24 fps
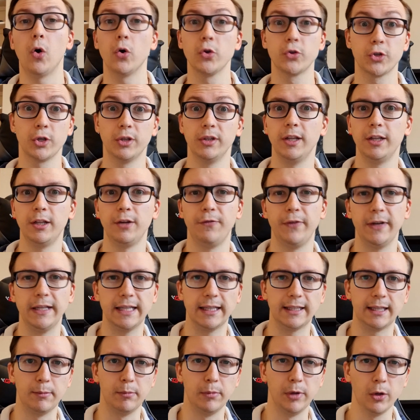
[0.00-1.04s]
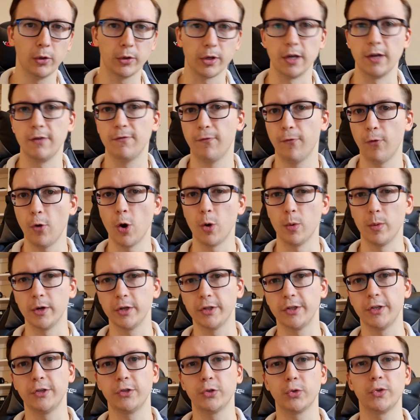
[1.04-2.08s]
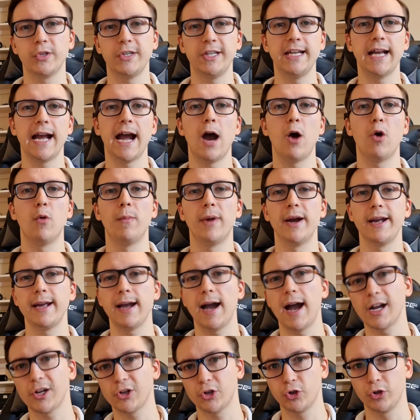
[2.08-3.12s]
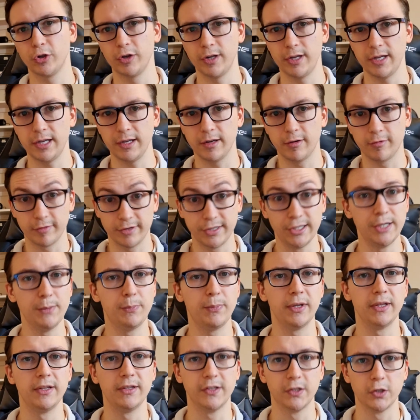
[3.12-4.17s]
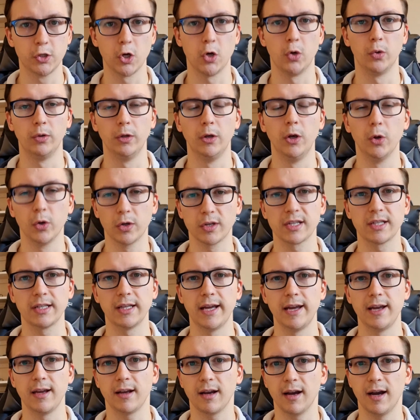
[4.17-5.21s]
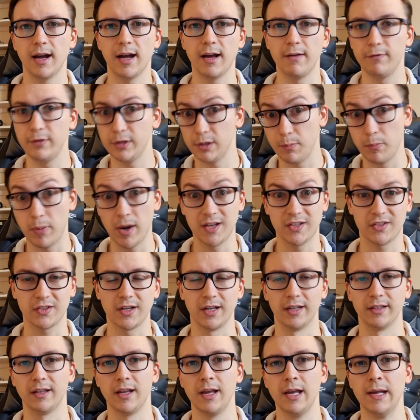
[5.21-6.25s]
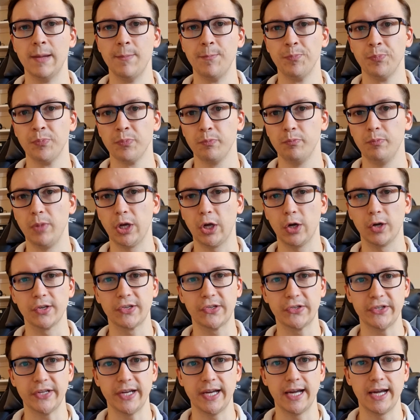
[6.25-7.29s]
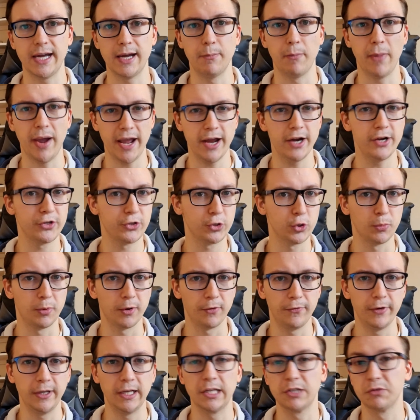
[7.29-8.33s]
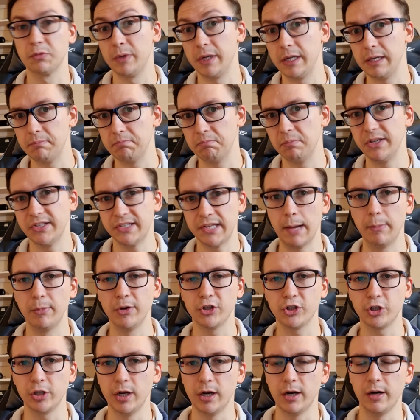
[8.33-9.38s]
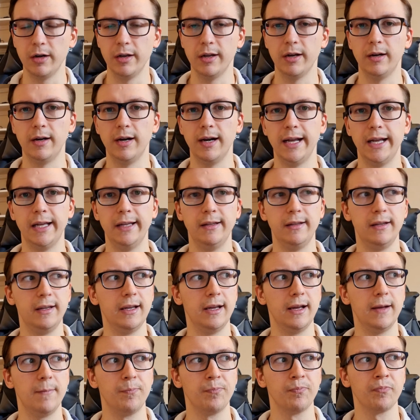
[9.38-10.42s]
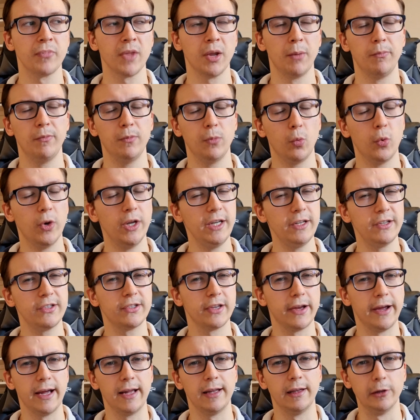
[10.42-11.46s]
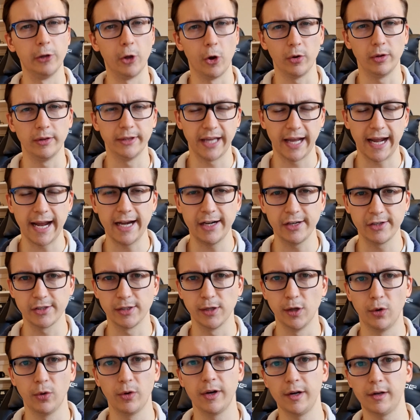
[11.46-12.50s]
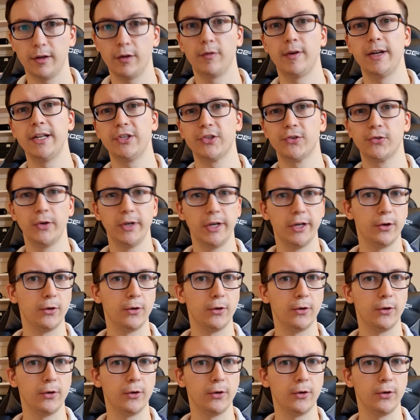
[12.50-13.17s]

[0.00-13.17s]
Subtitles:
Also, another thing that I'm looking forward is to see how my actually recipient zone looks like with buzz cut. Because my hair is super thin, as we established earlier, and when the hair is longer, it creates a really